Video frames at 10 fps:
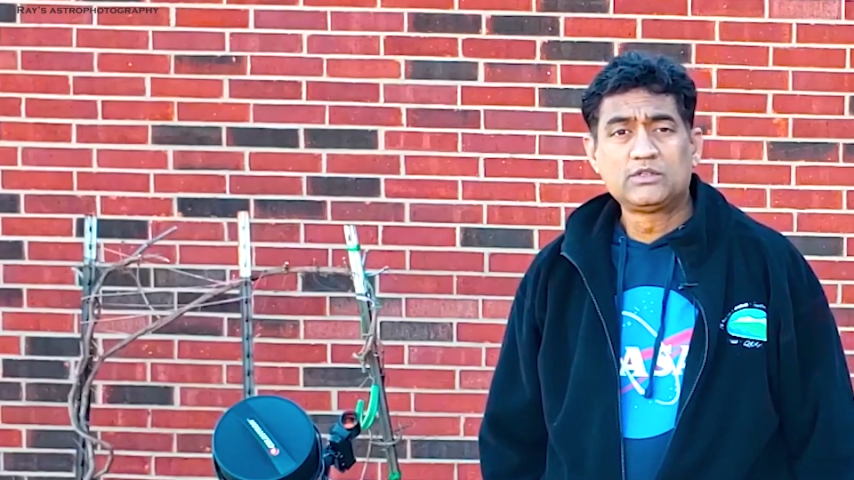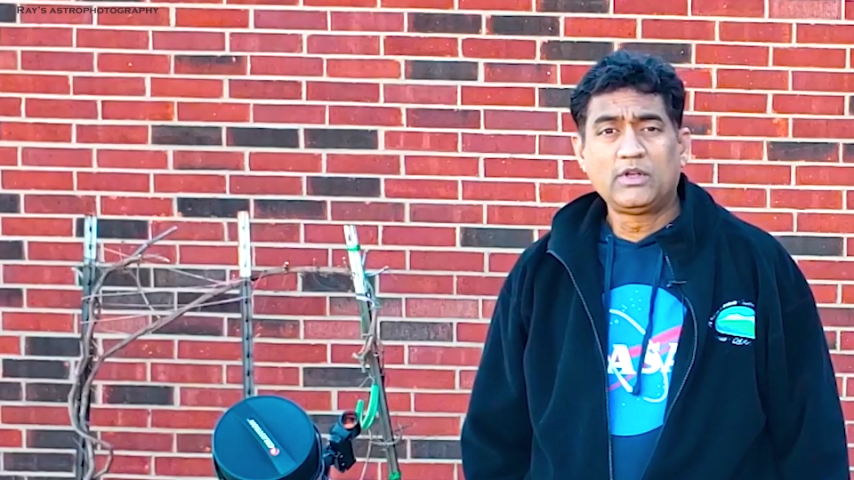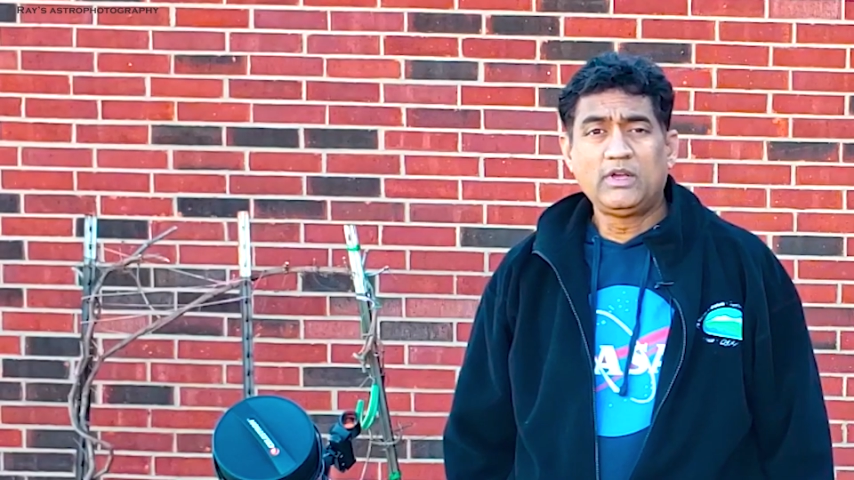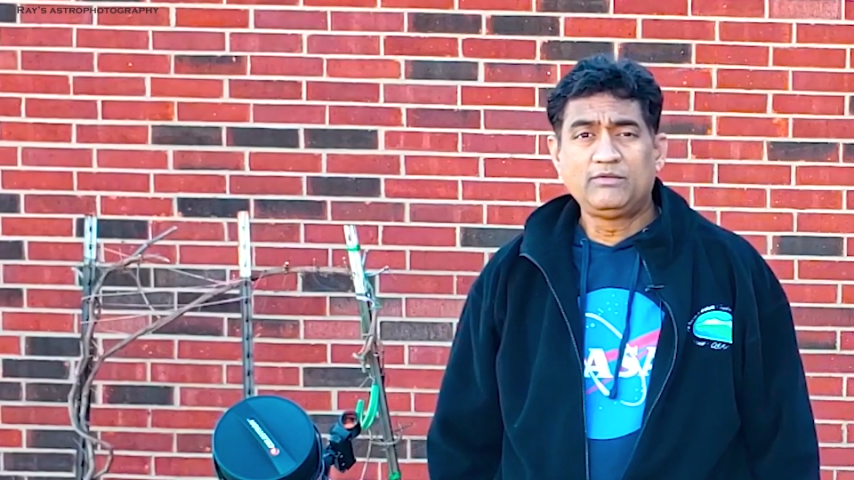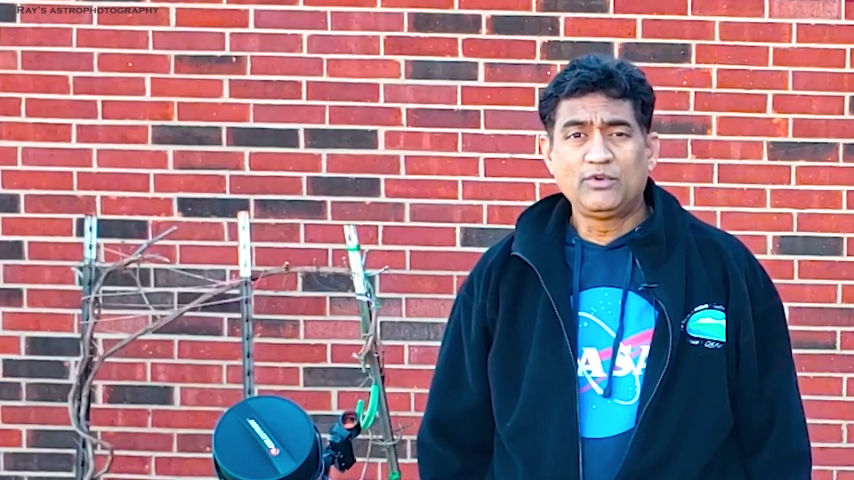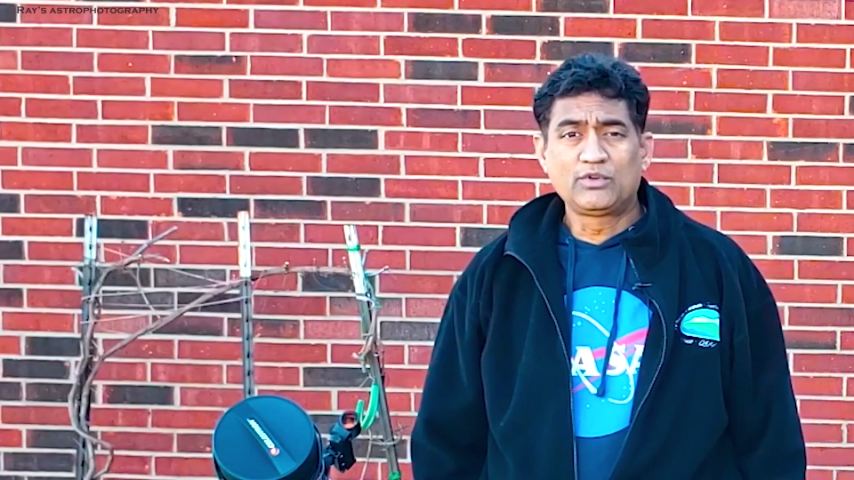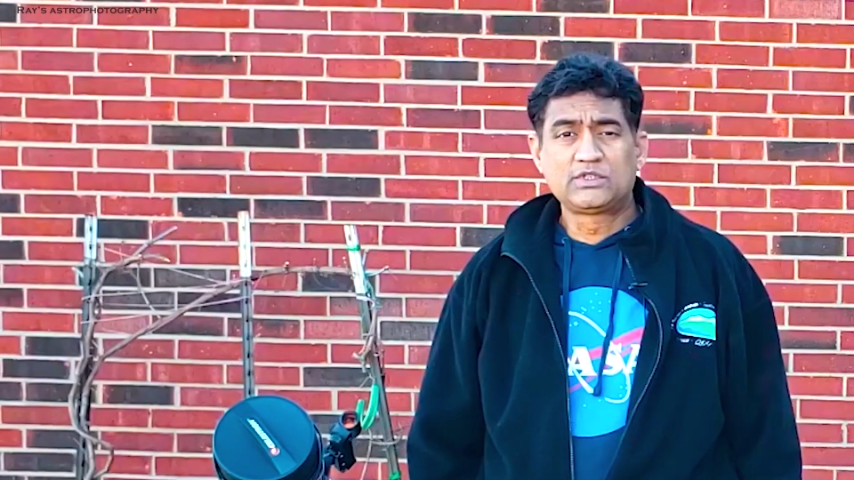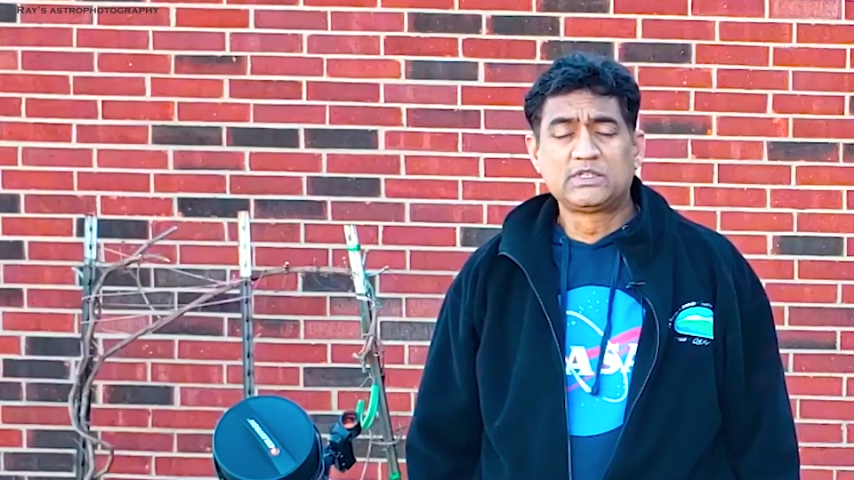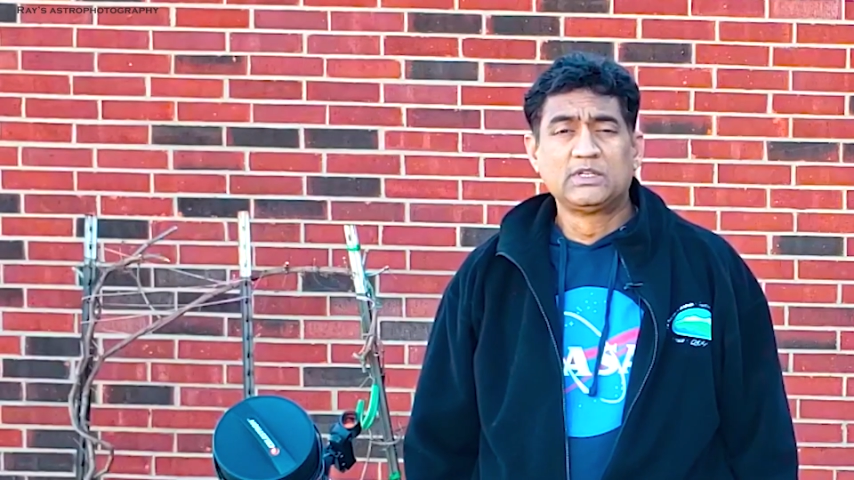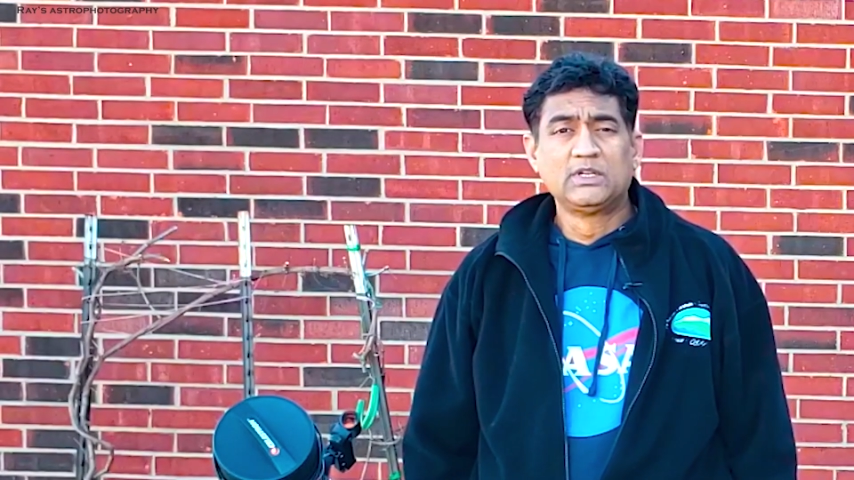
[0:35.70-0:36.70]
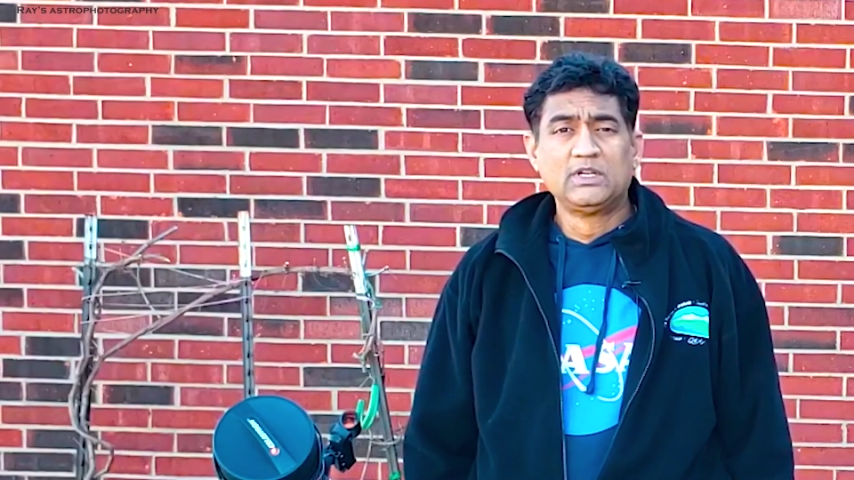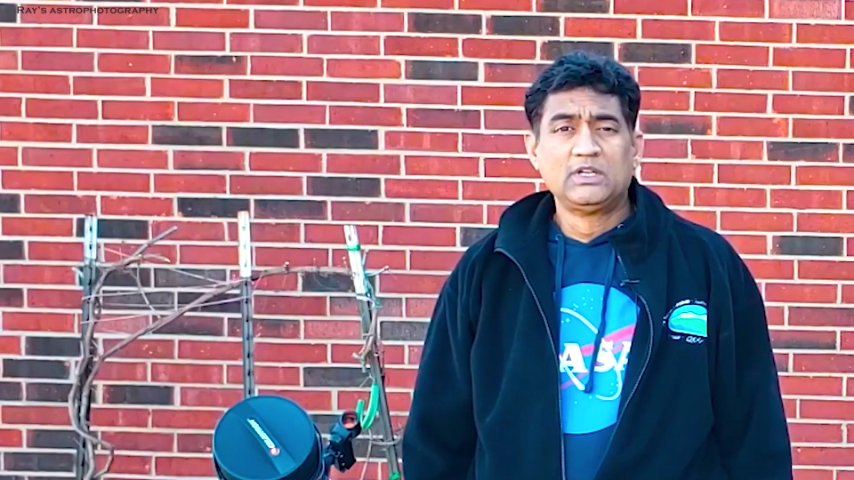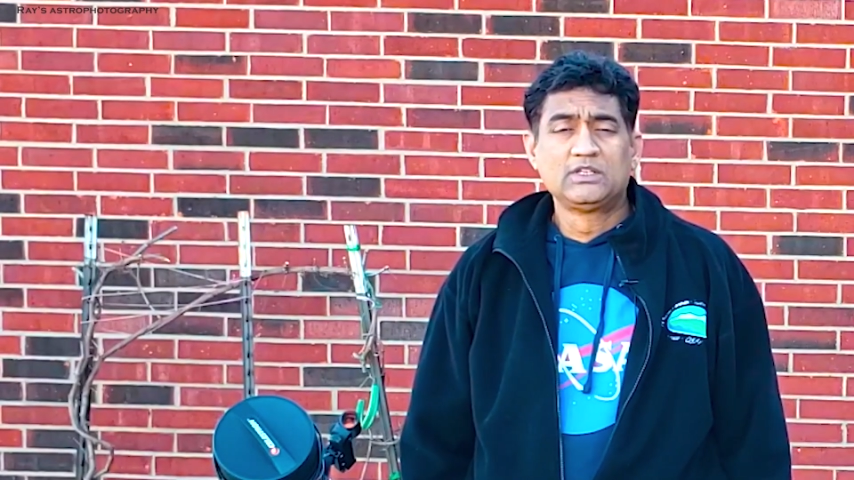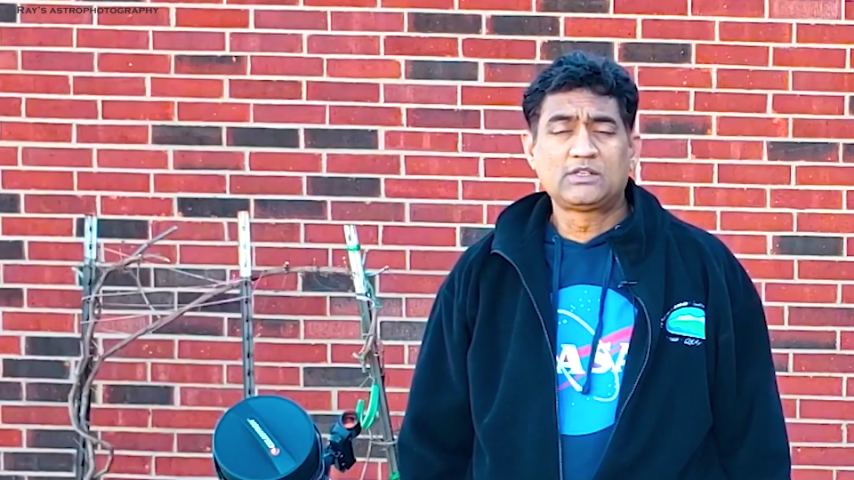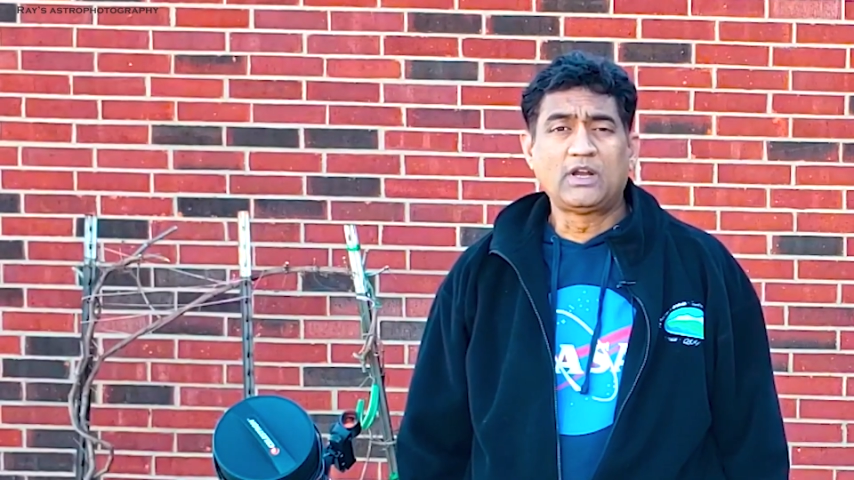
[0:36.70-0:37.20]
Hey folks,
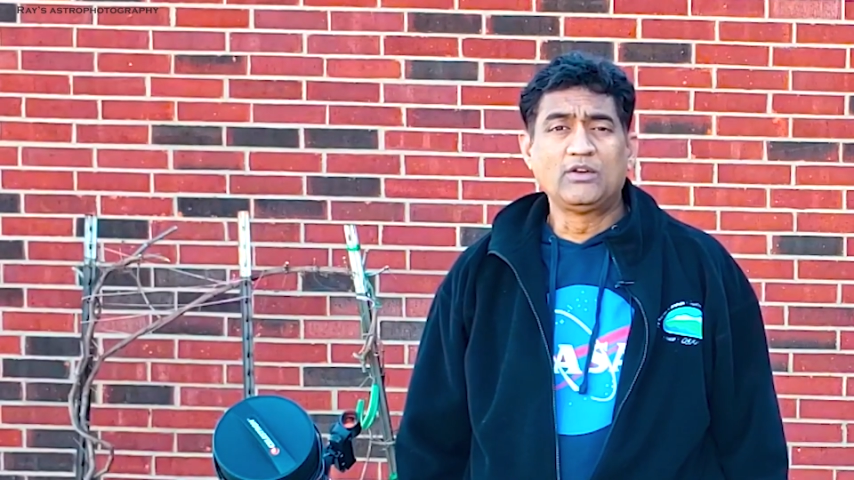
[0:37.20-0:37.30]
so